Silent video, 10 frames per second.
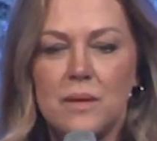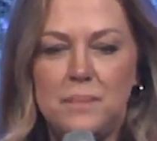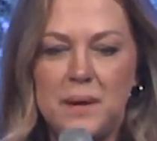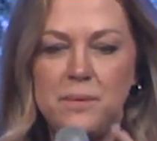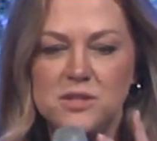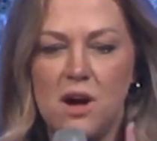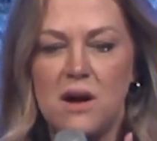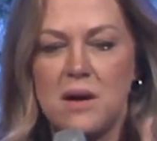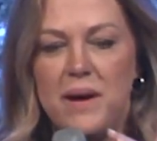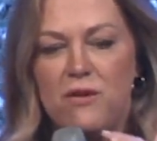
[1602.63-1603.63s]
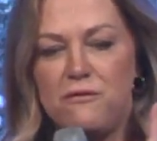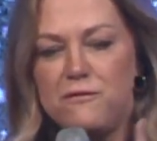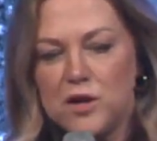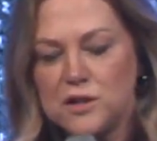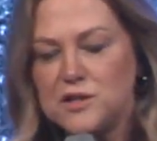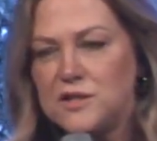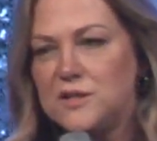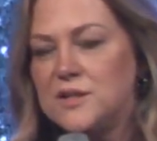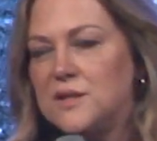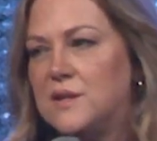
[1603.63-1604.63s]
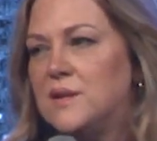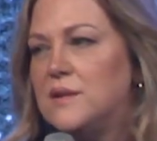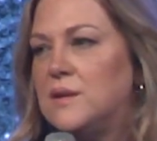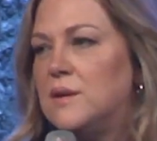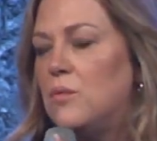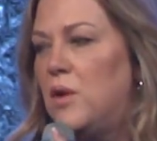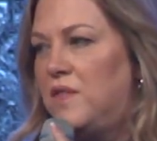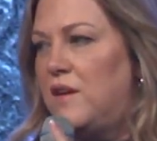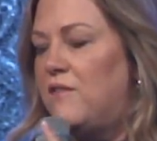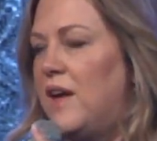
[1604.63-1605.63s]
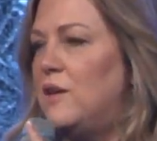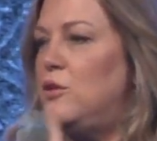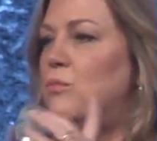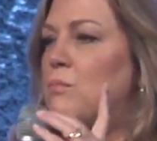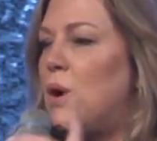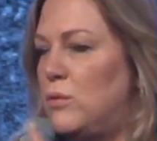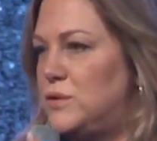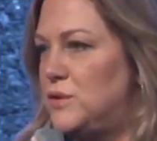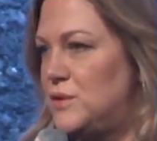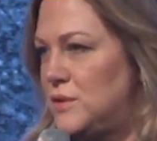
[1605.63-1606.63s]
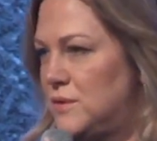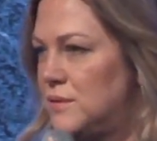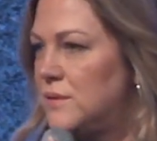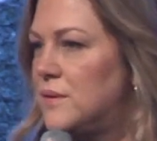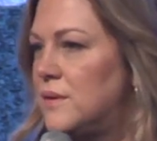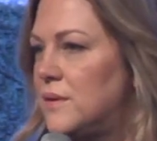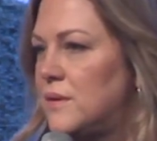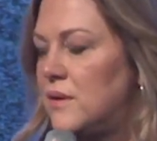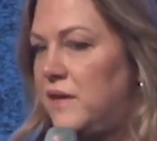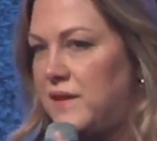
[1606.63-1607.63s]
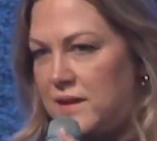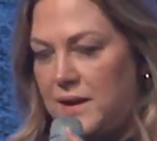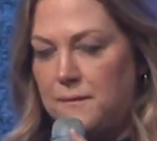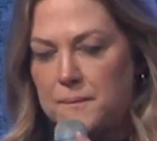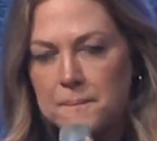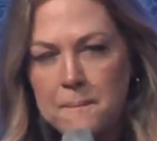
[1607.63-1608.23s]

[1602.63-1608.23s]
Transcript: People talk about first what they value most. Write that down.